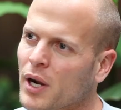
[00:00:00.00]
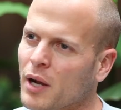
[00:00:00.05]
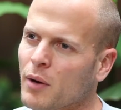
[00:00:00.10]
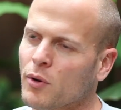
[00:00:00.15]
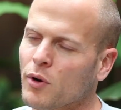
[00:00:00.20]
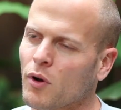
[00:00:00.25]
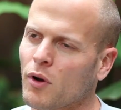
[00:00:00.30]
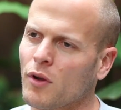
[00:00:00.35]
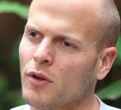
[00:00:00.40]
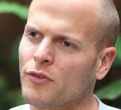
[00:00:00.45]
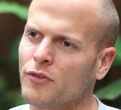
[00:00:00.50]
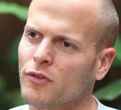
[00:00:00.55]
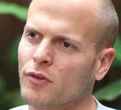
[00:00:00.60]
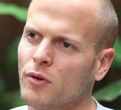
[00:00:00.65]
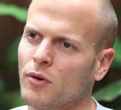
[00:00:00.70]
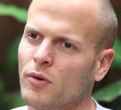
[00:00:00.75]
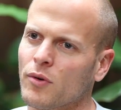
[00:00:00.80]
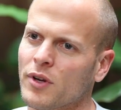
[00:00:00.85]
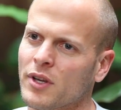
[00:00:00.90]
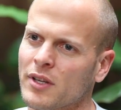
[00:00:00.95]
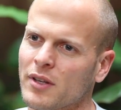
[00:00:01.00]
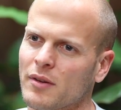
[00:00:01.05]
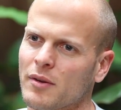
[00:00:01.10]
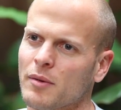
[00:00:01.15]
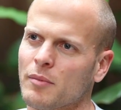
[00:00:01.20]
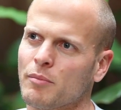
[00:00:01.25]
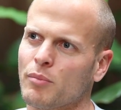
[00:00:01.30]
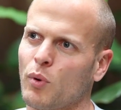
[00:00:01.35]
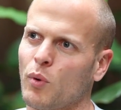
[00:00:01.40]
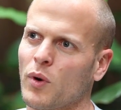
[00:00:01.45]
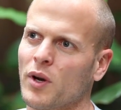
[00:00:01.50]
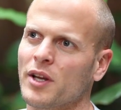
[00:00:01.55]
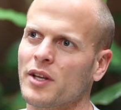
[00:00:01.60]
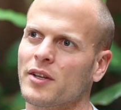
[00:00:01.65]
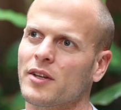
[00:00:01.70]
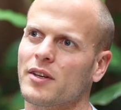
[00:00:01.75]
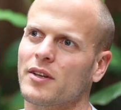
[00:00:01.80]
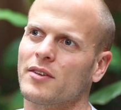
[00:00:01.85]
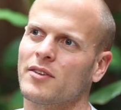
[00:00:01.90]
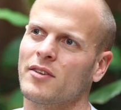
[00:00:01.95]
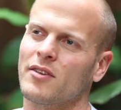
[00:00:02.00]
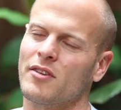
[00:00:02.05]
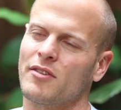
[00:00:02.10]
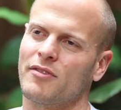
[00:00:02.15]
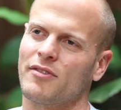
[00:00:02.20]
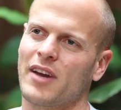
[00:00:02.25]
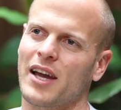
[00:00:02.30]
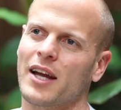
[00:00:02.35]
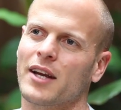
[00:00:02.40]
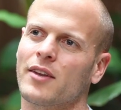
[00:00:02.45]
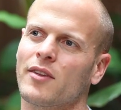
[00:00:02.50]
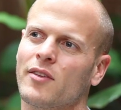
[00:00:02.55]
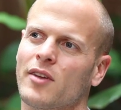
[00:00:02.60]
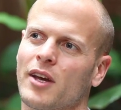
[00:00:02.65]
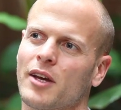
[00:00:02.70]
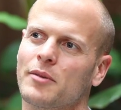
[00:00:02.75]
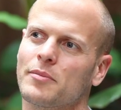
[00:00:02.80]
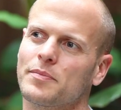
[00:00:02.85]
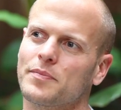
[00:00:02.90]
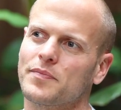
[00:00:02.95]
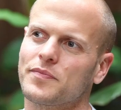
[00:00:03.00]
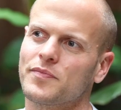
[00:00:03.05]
I would also point to the fact that